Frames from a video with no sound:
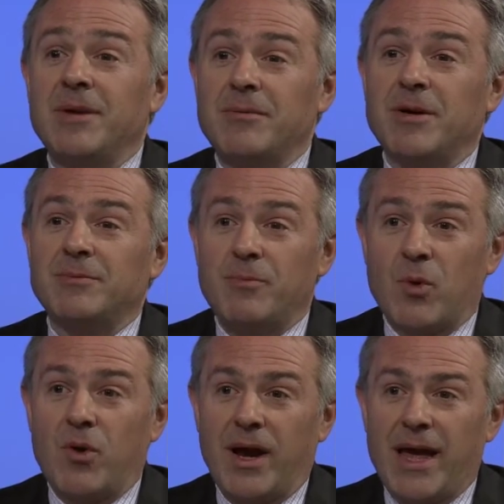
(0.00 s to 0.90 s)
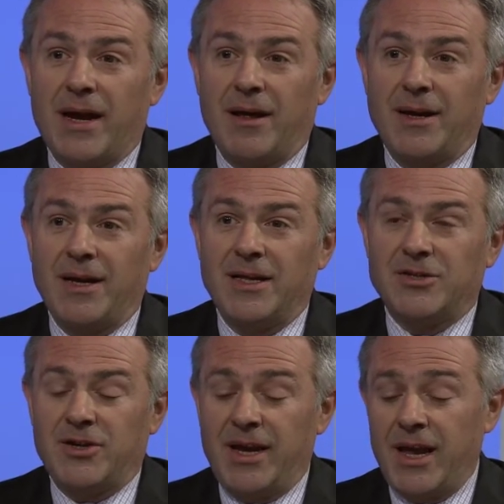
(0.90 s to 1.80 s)
be the most boring headline in
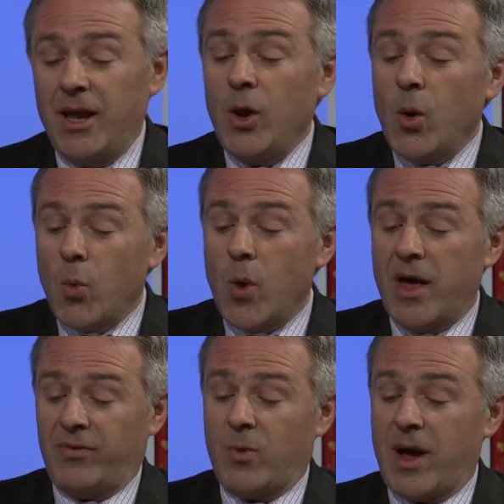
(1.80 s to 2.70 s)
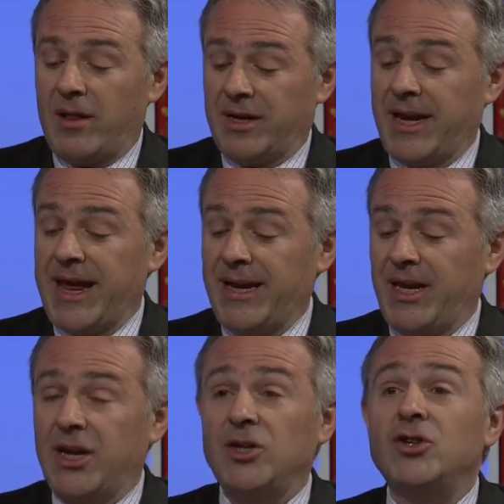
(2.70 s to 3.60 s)
history. Worthwhile
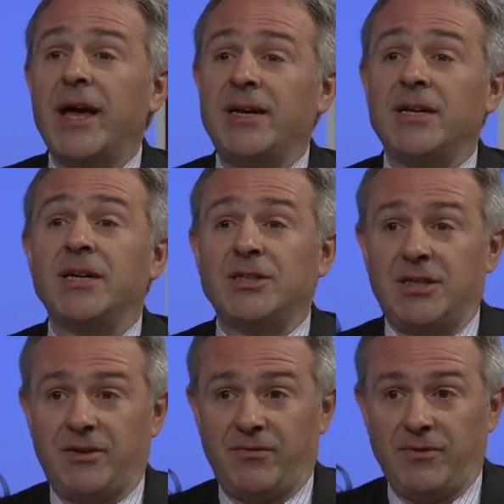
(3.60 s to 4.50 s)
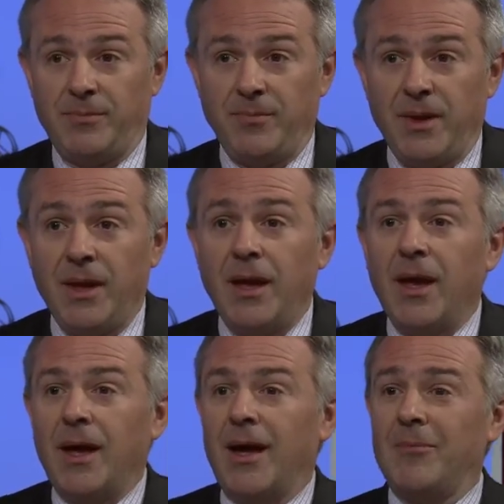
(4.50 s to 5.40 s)
Canadian Trade Initiative
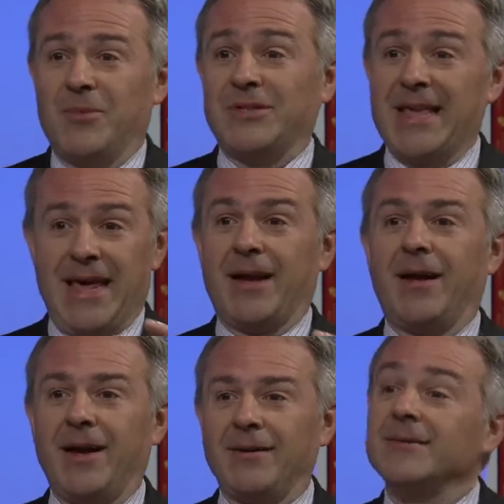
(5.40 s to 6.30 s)
um, was the headline.